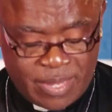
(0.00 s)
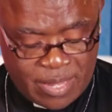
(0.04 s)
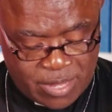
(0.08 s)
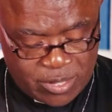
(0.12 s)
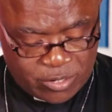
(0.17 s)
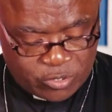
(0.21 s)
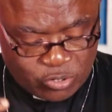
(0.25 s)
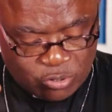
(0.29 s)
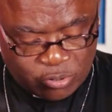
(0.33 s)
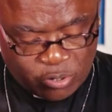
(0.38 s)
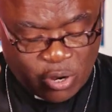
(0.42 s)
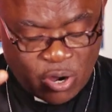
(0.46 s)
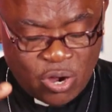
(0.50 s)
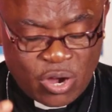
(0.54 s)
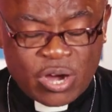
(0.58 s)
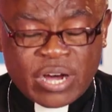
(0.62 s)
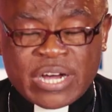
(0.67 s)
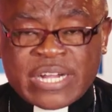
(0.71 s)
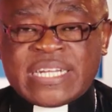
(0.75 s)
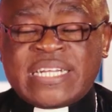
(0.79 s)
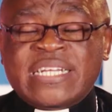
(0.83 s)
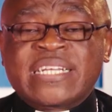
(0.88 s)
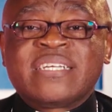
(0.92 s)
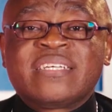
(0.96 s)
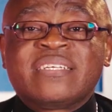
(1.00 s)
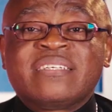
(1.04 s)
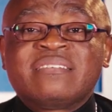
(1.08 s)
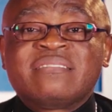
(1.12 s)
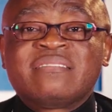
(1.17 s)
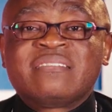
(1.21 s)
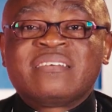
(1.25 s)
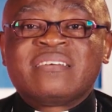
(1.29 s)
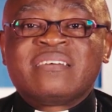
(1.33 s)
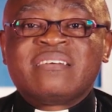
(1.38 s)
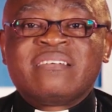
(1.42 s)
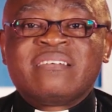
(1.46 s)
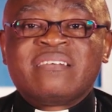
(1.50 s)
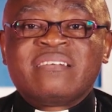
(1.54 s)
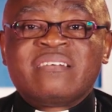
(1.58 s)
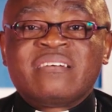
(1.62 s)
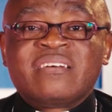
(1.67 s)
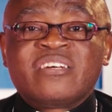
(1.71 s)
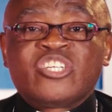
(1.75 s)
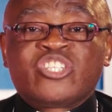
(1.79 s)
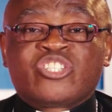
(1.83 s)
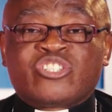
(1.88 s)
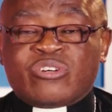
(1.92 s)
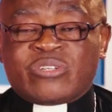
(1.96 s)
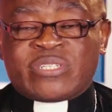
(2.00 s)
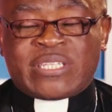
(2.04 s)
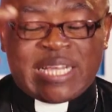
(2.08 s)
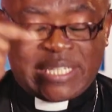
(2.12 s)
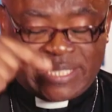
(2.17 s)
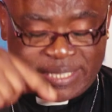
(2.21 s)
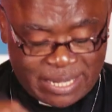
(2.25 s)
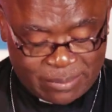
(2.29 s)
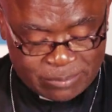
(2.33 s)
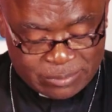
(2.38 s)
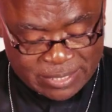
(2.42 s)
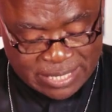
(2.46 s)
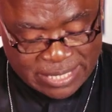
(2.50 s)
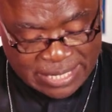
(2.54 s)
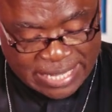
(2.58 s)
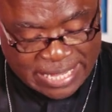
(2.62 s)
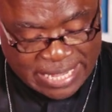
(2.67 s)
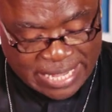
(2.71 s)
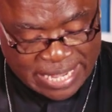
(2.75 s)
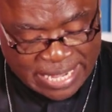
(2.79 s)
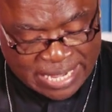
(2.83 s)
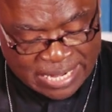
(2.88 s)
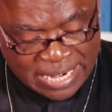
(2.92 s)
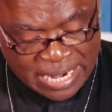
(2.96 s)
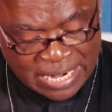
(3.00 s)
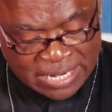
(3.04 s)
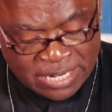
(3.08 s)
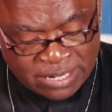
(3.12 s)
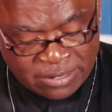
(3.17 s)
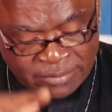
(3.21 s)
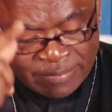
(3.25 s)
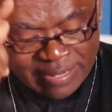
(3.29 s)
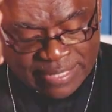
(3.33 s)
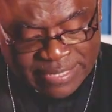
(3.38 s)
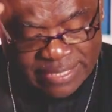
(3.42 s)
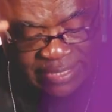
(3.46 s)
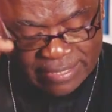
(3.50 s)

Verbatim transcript: So God shows us something here. And in verse